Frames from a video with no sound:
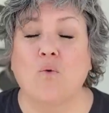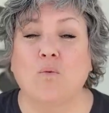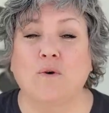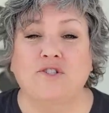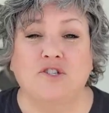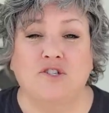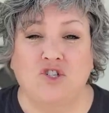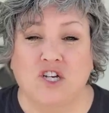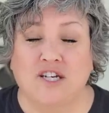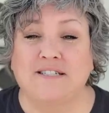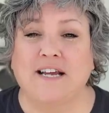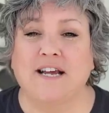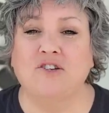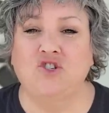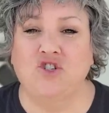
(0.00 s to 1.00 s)
which is
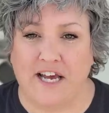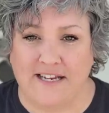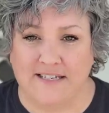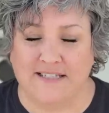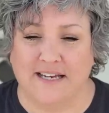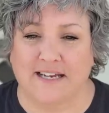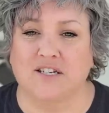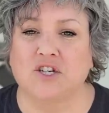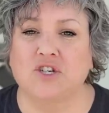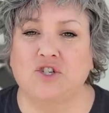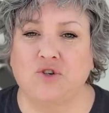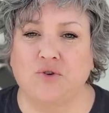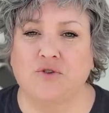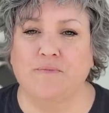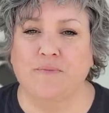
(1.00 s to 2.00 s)
just adjacent to the